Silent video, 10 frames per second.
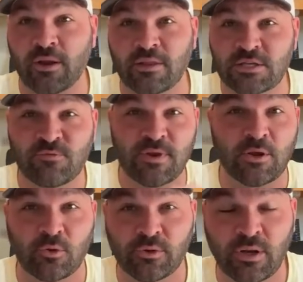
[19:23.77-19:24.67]
in this
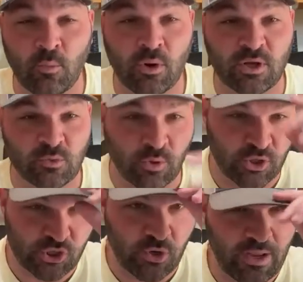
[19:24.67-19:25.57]
field. And what, because we're going to
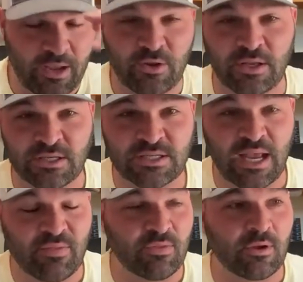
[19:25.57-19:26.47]
show you how you can
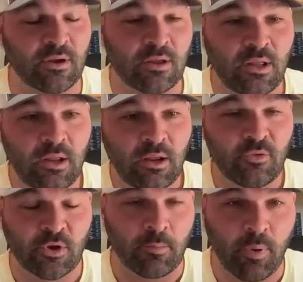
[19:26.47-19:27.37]
set the
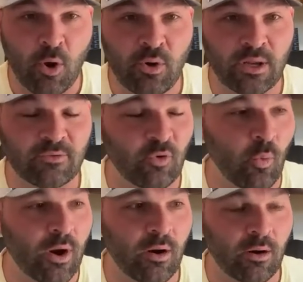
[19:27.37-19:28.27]
component to
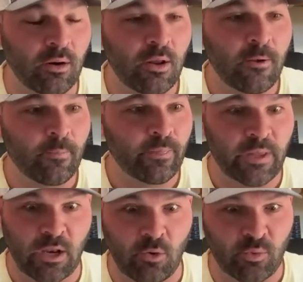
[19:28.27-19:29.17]
where,
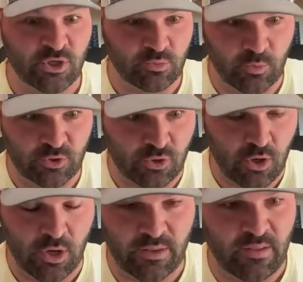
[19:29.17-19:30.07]
you know, we
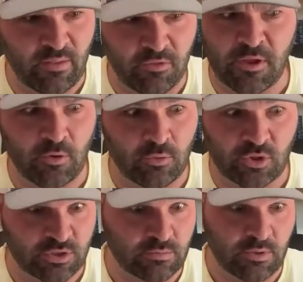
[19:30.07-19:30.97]
draw it, and then the thing, you
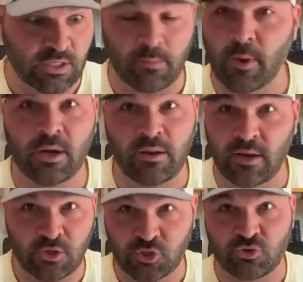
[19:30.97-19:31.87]
just hit the button and
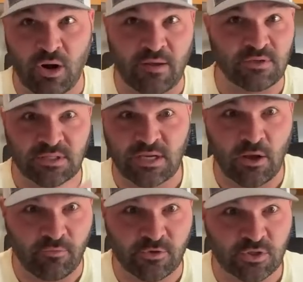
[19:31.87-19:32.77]
it just drives
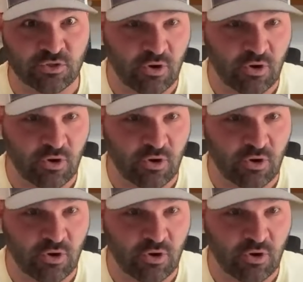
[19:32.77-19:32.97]
itself. It just